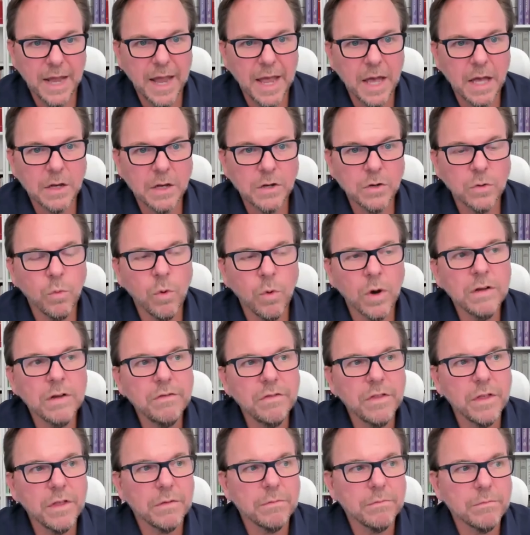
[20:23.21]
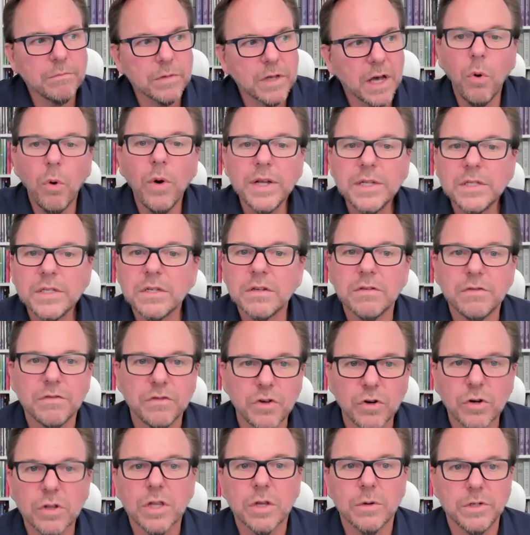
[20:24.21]
And one of the points of
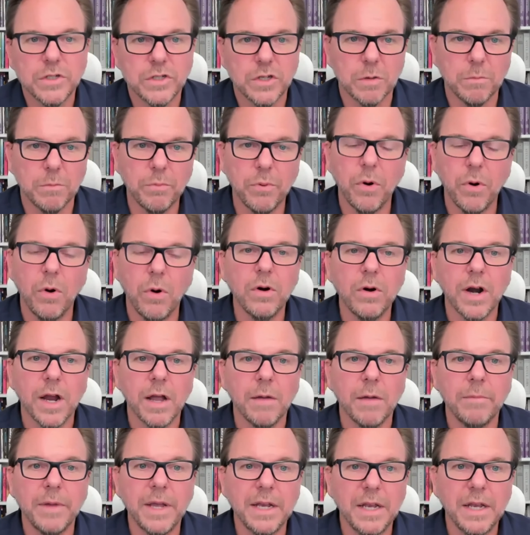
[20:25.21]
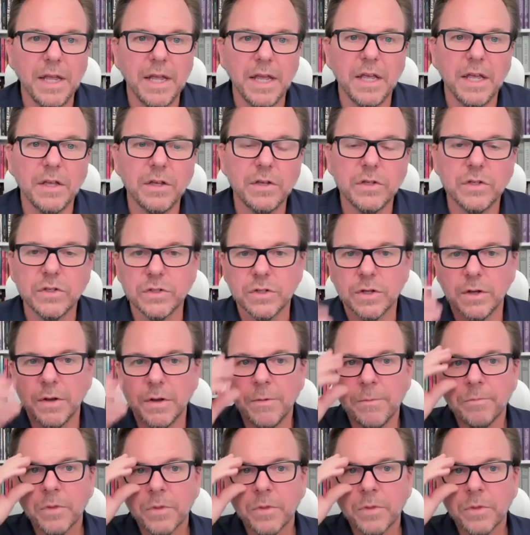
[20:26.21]
neurolinguistic programming is